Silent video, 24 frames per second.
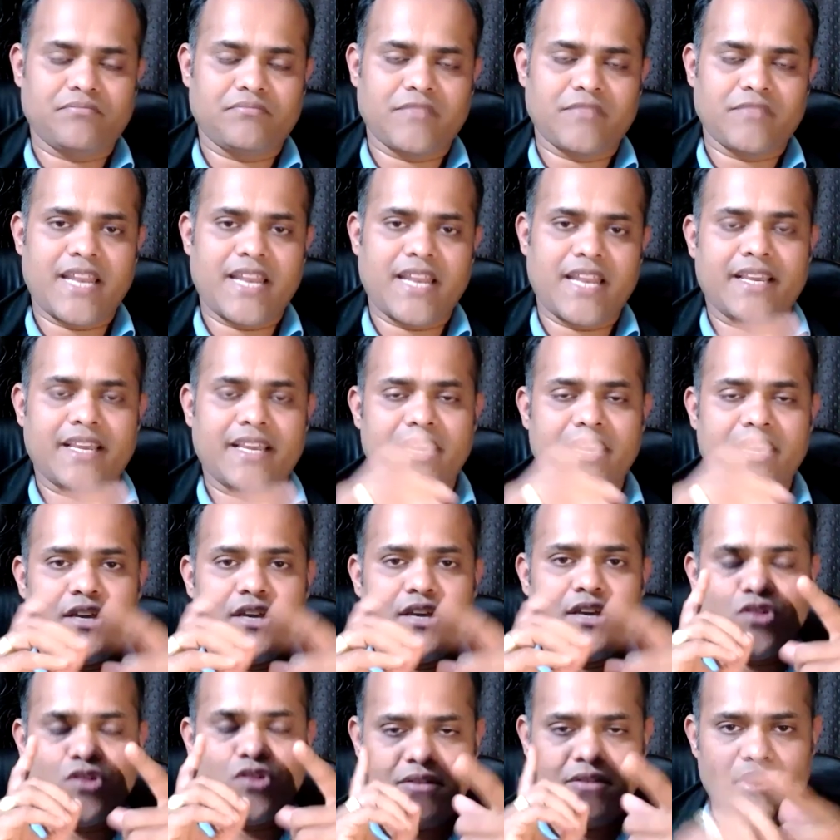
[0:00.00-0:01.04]
Like
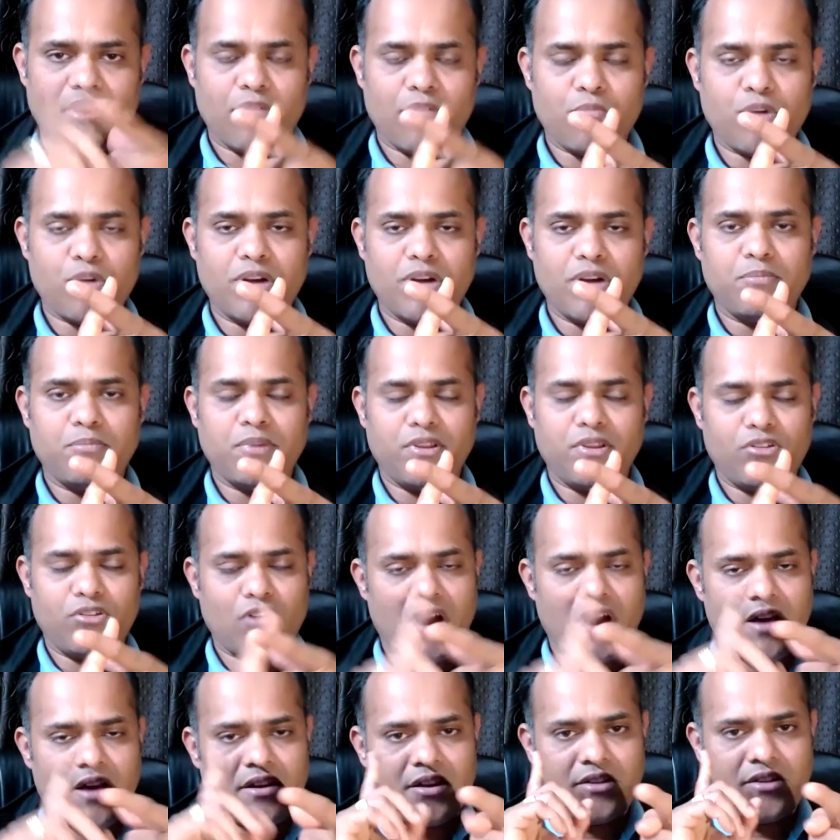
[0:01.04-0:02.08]
you have a component, you
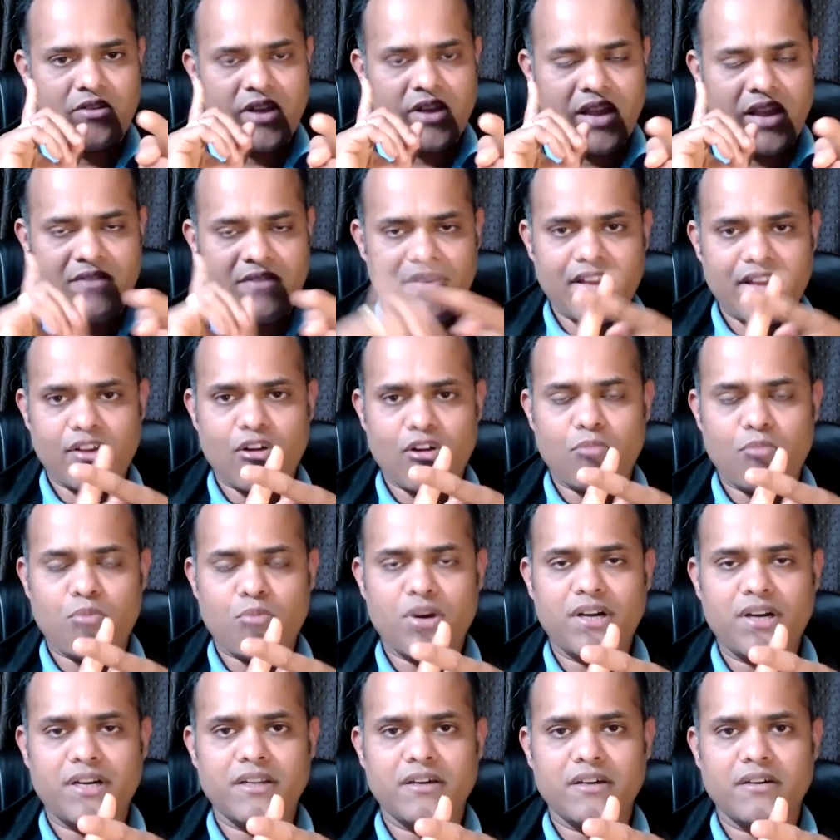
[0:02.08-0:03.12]
are having a
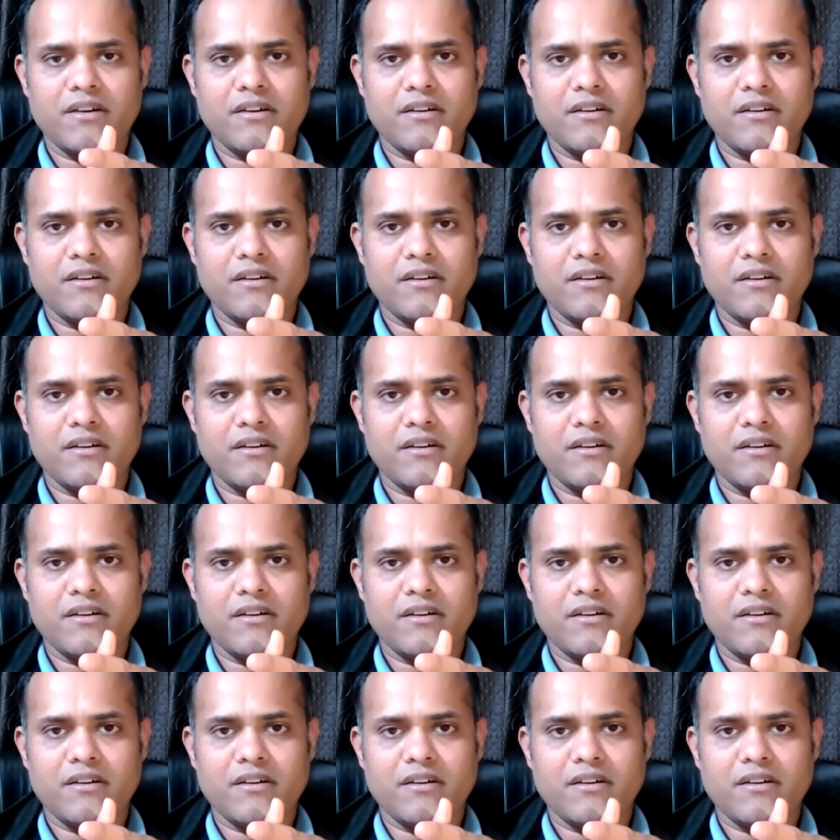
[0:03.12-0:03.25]
component